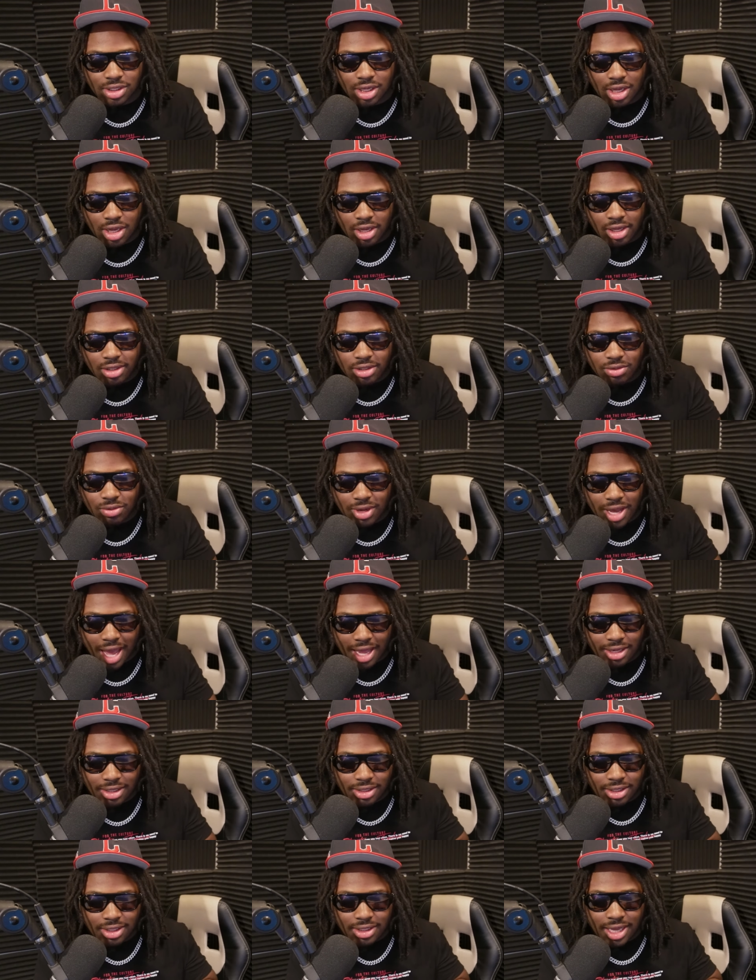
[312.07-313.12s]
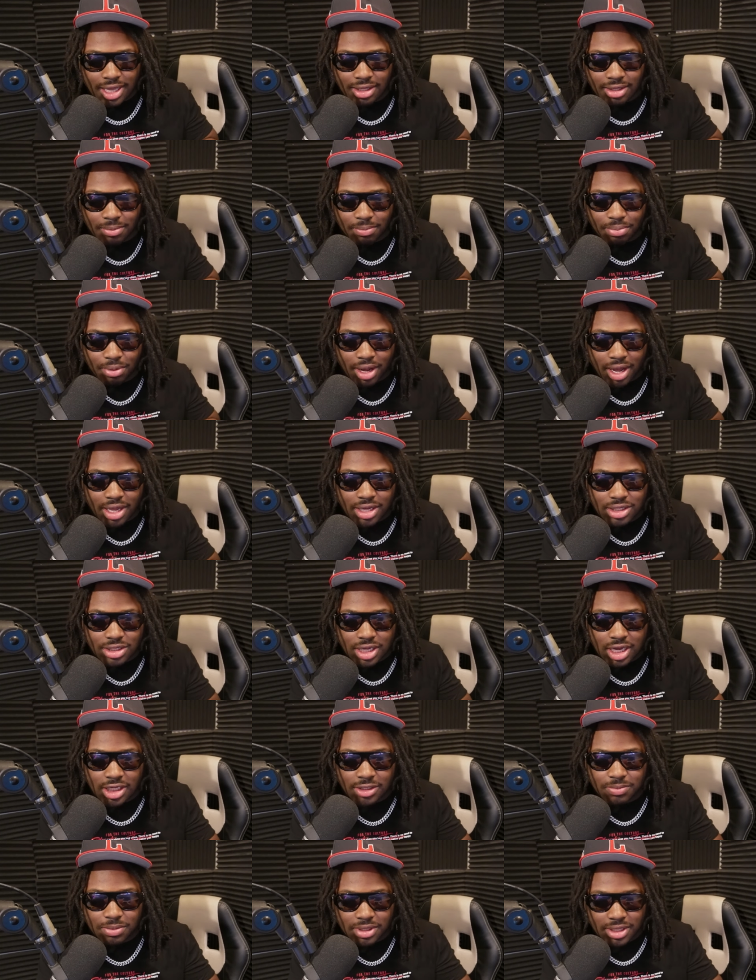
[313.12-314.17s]
you got to look at LeBron
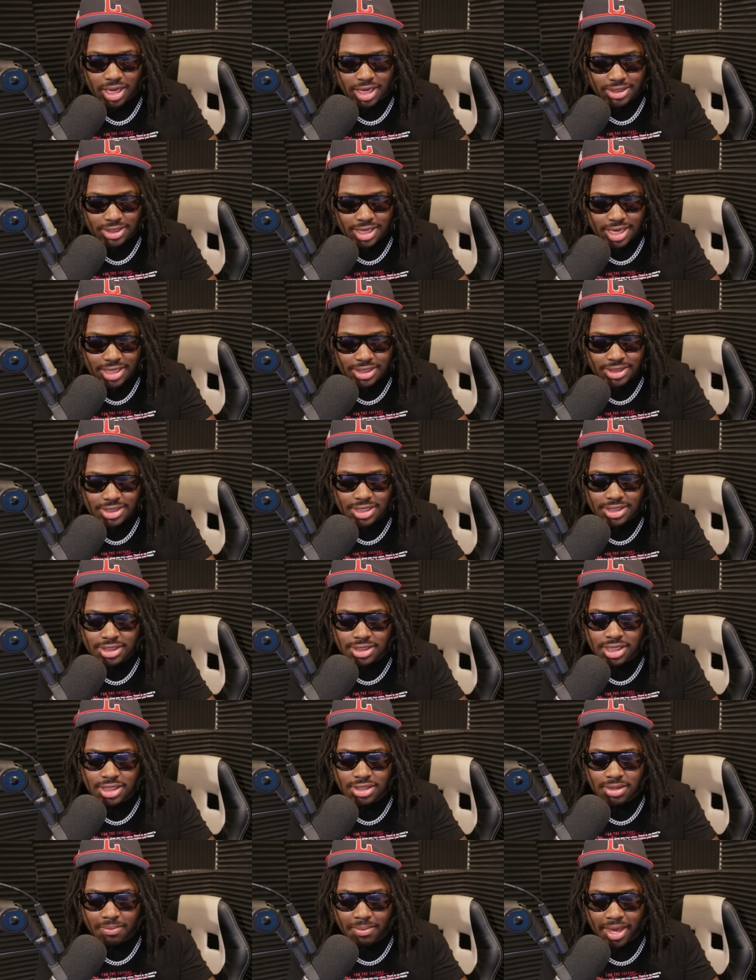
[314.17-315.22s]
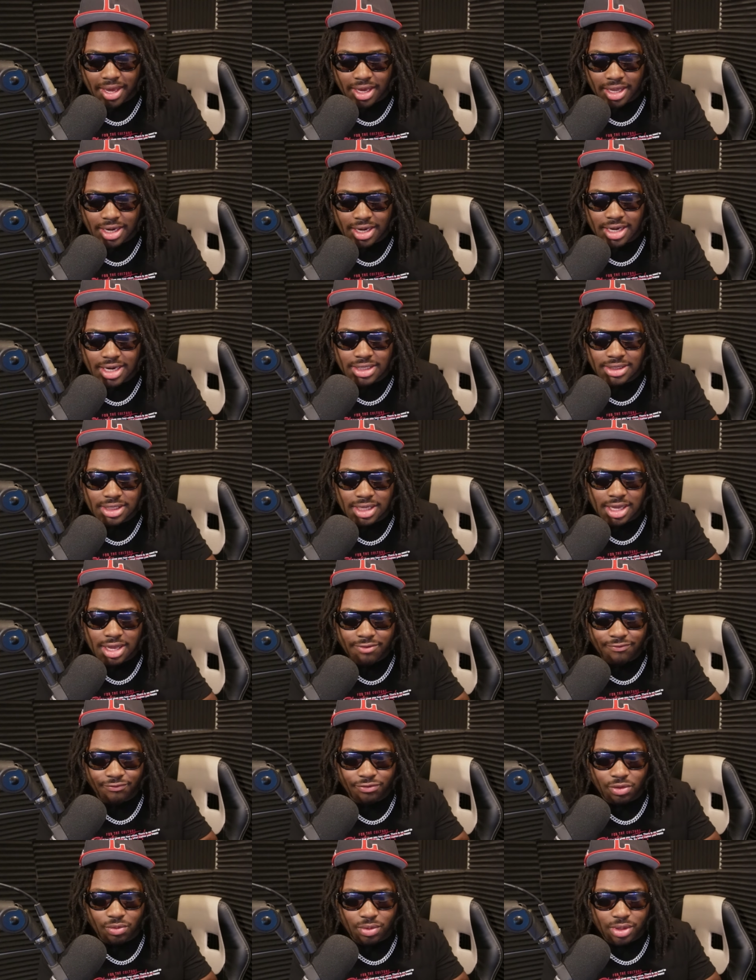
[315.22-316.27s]
James because his decision-making and his
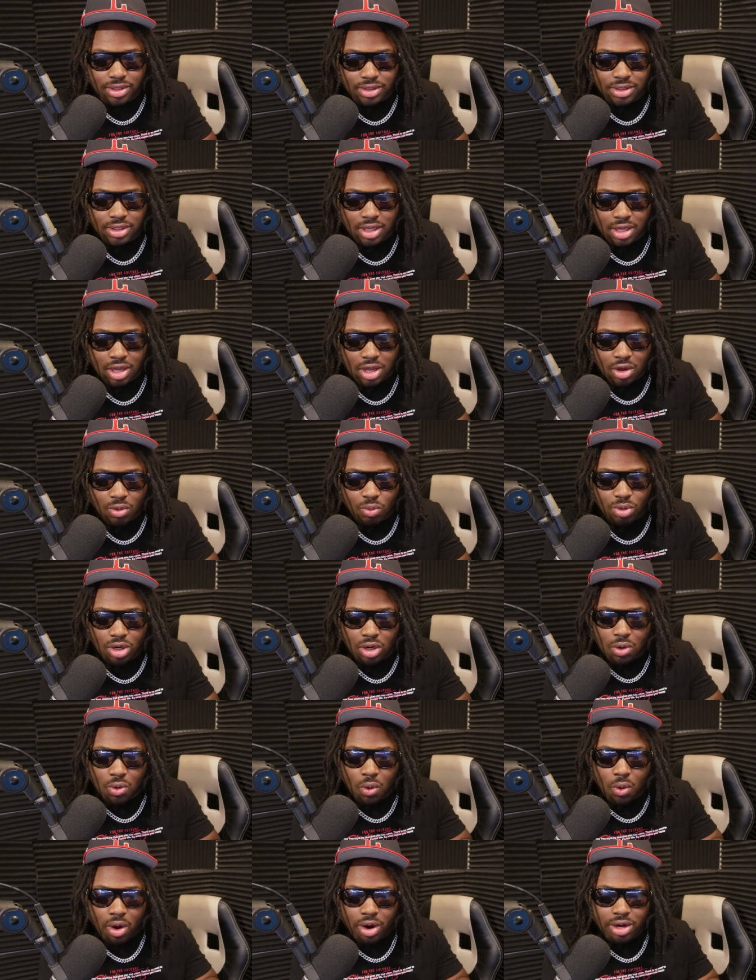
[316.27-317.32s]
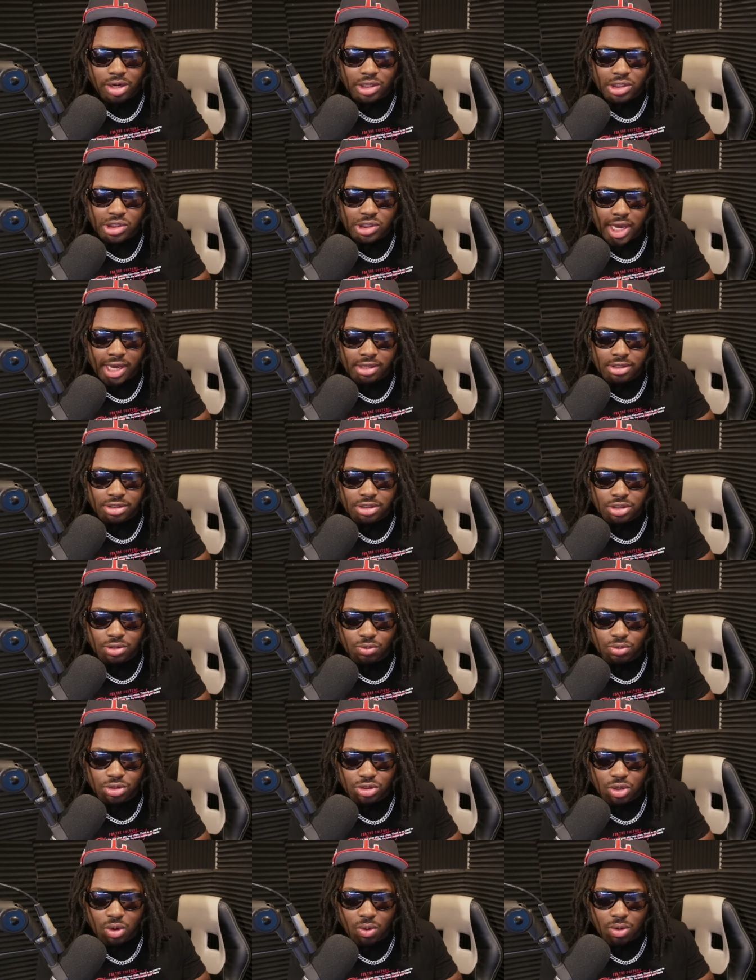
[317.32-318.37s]
influence when an organization was
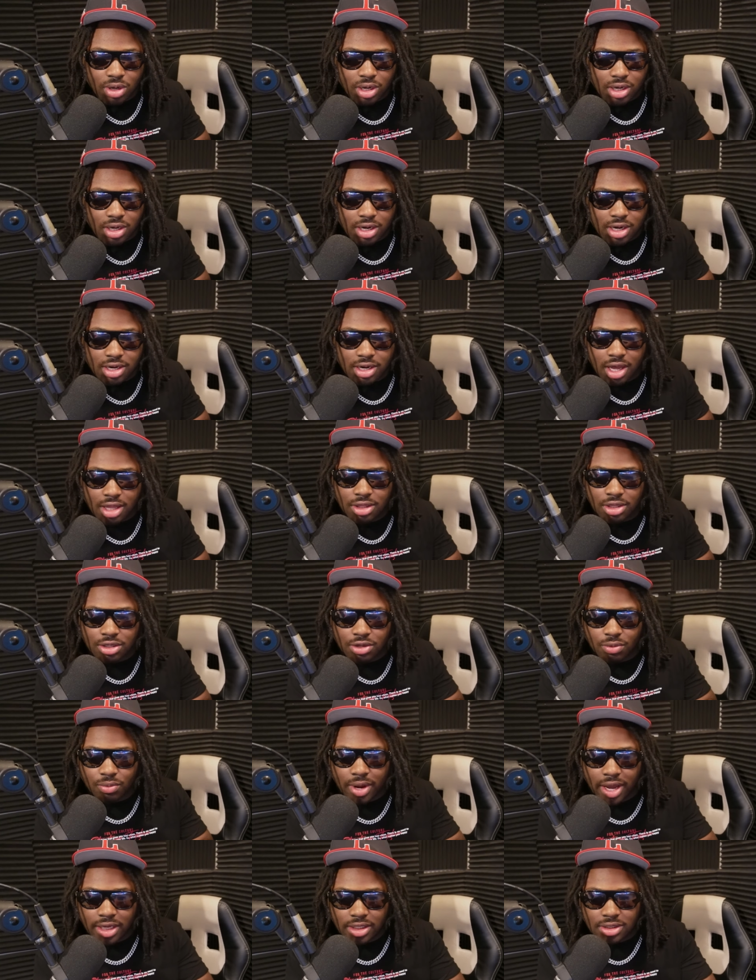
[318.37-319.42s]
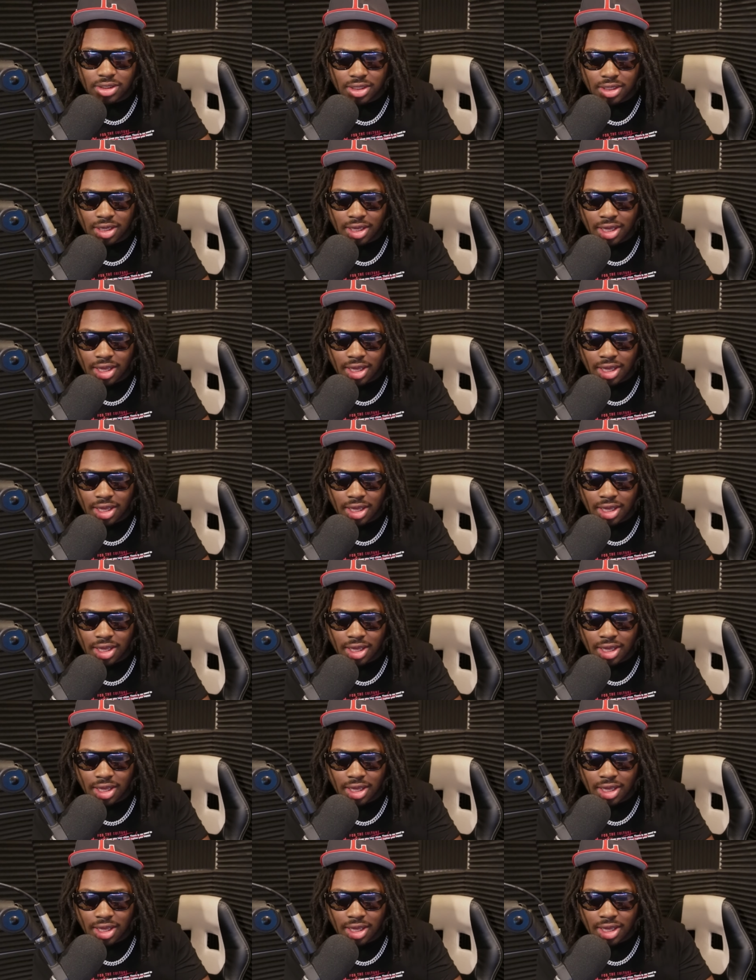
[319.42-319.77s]
going in another direction,